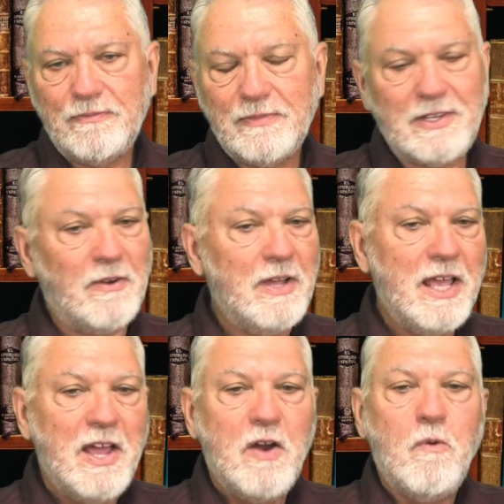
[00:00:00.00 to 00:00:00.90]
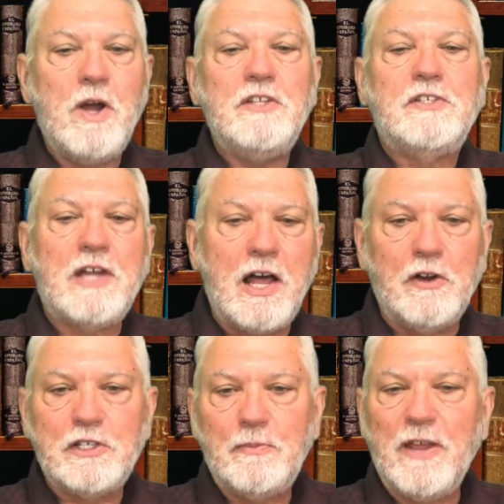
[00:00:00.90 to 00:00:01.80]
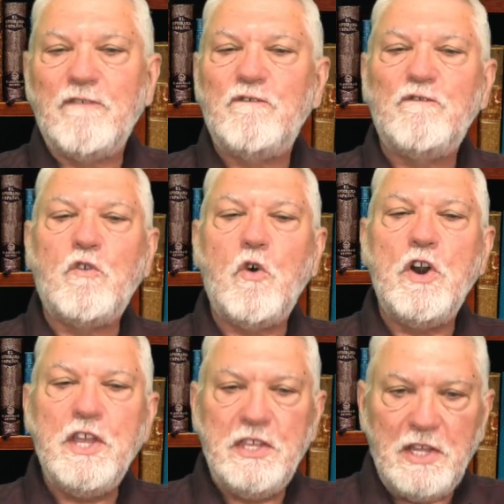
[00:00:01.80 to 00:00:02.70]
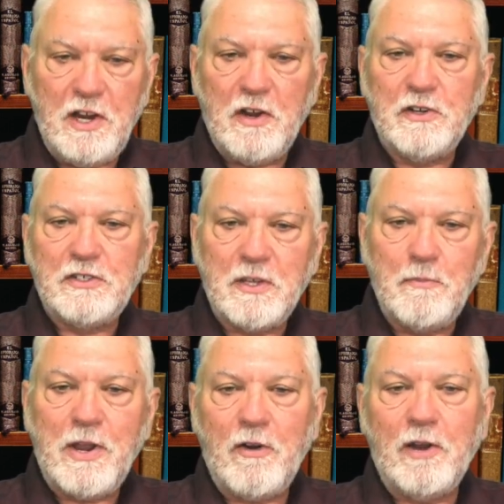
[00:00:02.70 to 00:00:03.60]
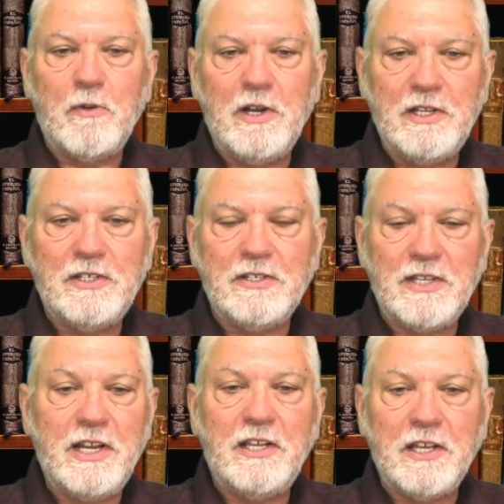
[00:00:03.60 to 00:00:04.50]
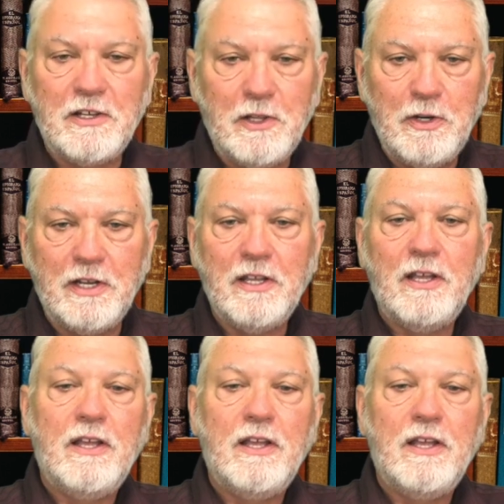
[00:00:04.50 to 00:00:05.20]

So, one scholar spent 40 years comparing religions, and he concluded,